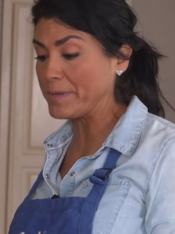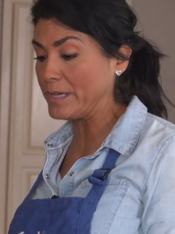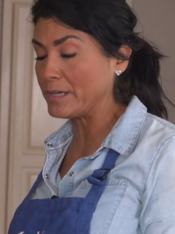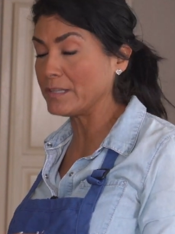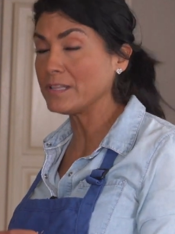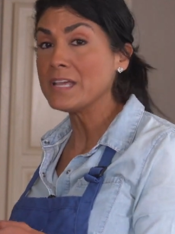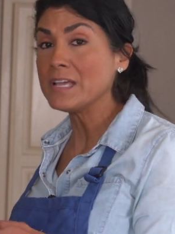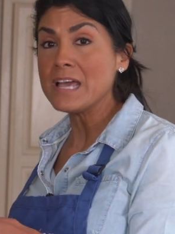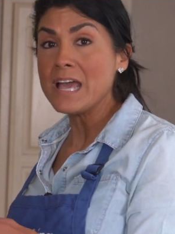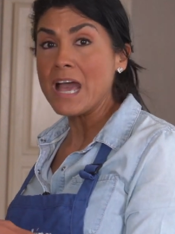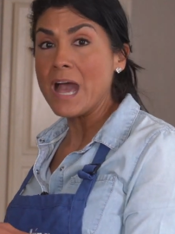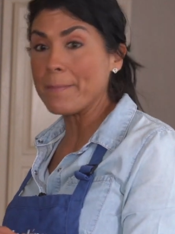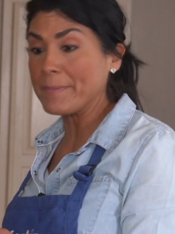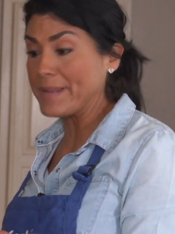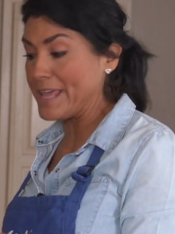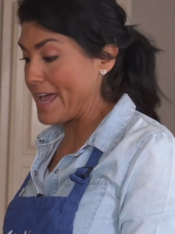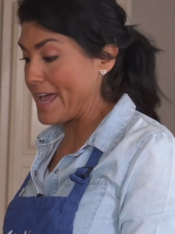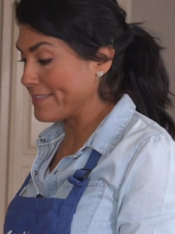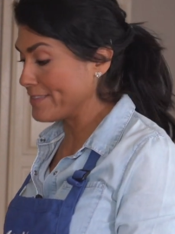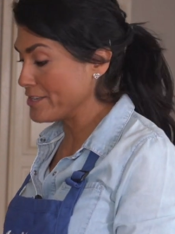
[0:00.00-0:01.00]
peel, I'm
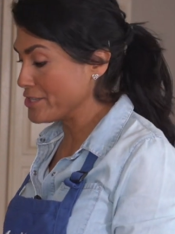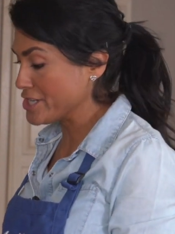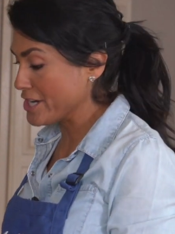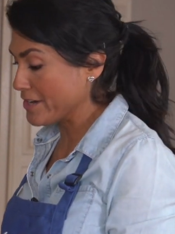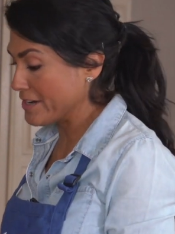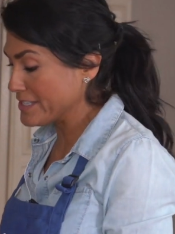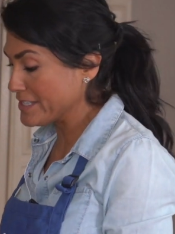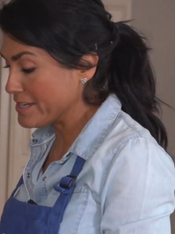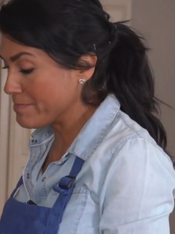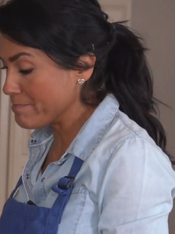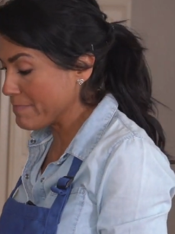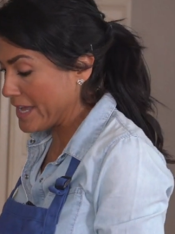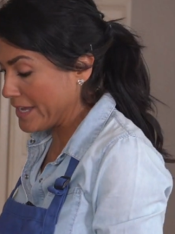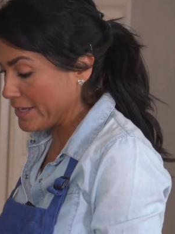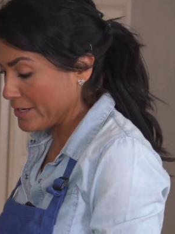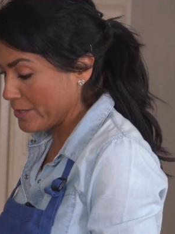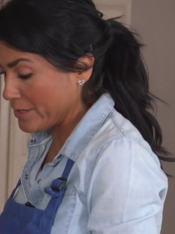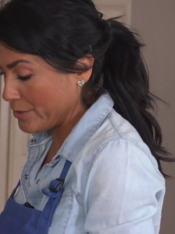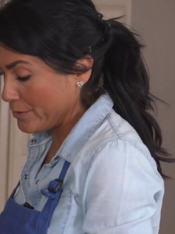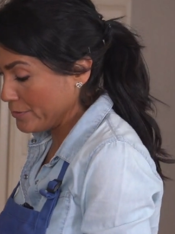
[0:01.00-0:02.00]
gonna add the cherry
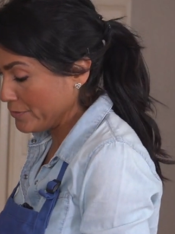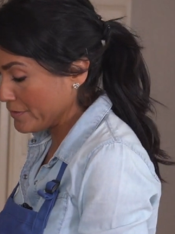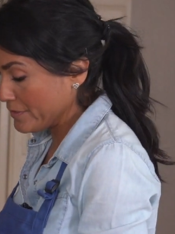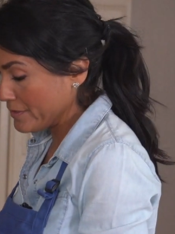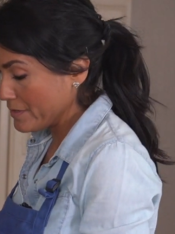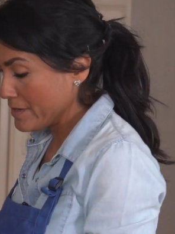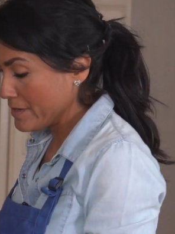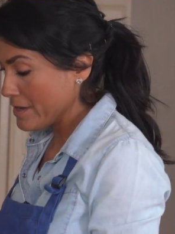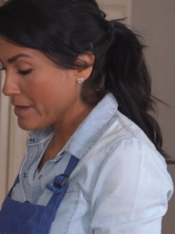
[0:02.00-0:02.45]
tomatoes.